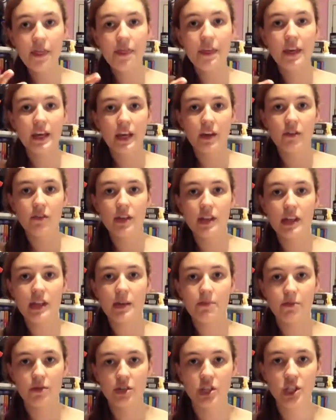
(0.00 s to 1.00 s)
thing I really
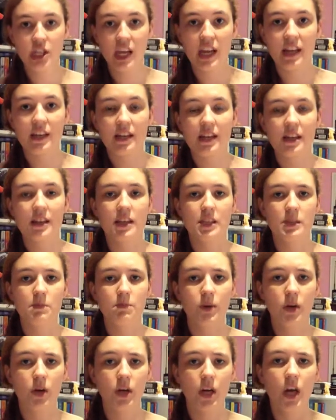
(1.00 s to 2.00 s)
appreciated in this
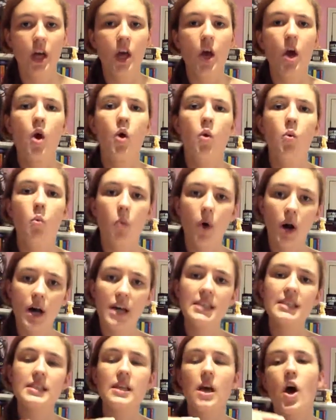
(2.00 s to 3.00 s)
book
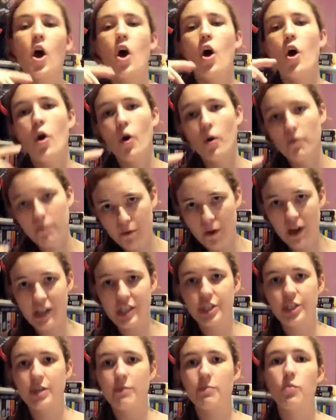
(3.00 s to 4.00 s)
was her
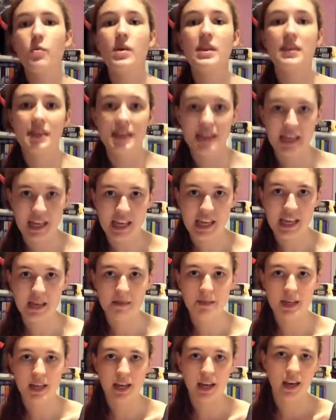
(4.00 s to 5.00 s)
friendship with
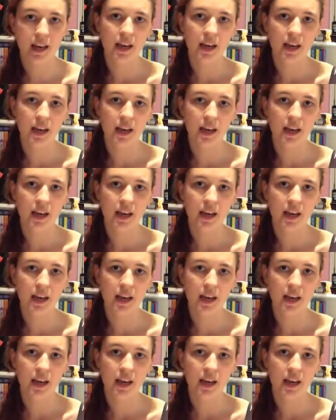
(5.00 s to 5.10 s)
Nehemia.